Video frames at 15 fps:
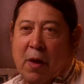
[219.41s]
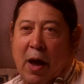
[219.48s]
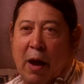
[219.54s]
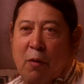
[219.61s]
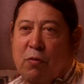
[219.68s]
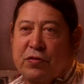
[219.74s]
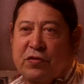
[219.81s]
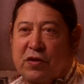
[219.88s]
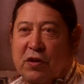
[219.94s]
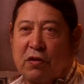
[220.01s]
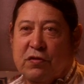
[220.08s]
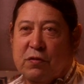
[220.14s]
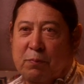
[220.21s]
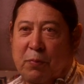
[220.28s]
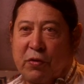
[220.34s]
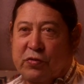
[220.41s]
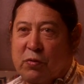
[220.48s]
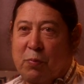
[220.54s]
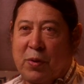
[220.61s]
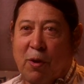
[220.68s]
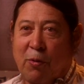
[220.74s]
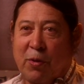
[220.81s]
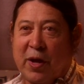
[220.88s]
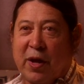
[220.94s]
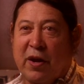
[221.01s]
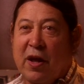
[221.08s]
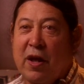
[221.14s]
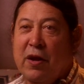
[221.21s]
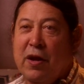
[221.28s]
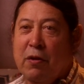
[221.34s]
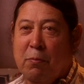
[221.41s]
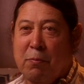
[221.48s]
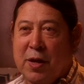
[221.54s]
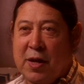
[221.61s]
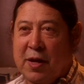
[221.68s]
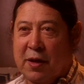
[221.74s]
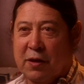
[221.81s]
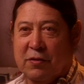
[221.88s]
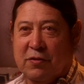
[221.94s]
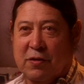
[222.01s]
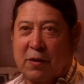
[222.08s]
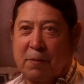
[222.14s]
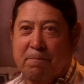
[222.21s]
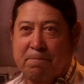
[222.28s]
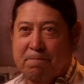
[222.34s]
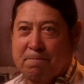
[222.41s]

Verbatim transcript: I was still supposed to be only an, an intermediate uh,